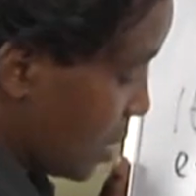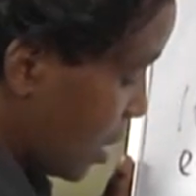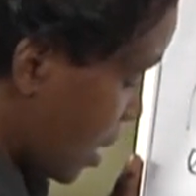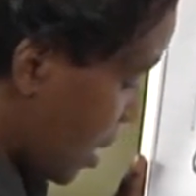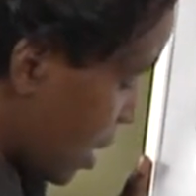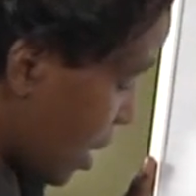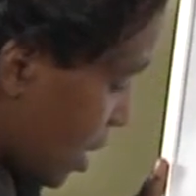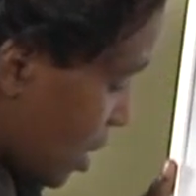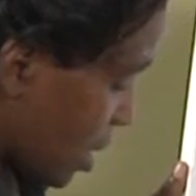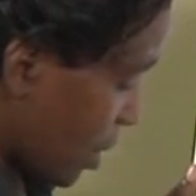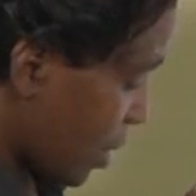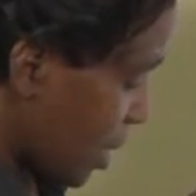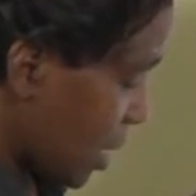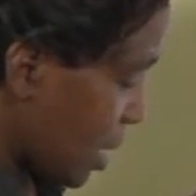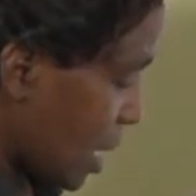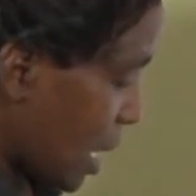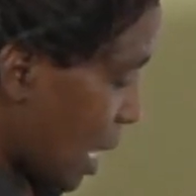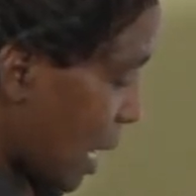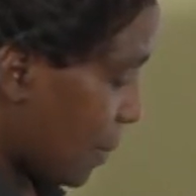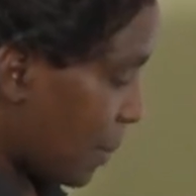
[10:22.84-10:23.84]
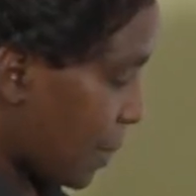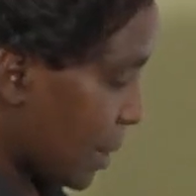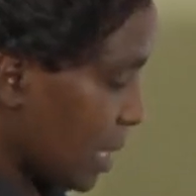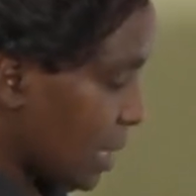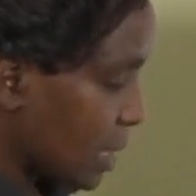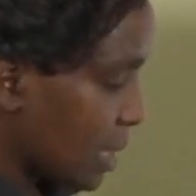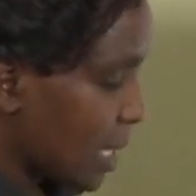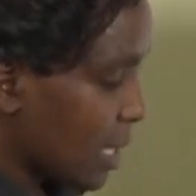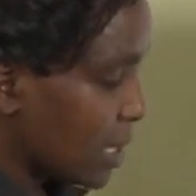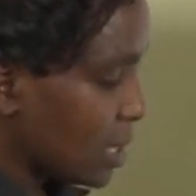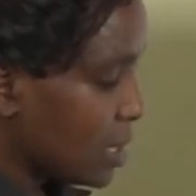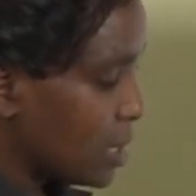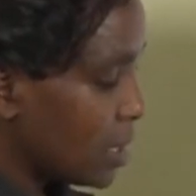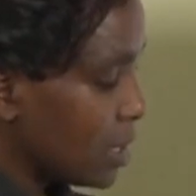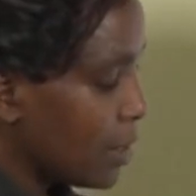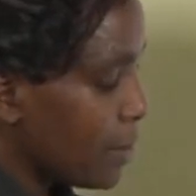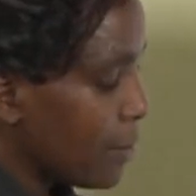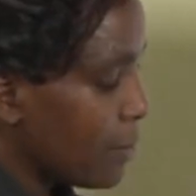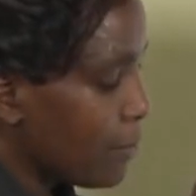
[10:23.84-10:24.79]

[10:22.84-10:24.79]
Another one, apparatus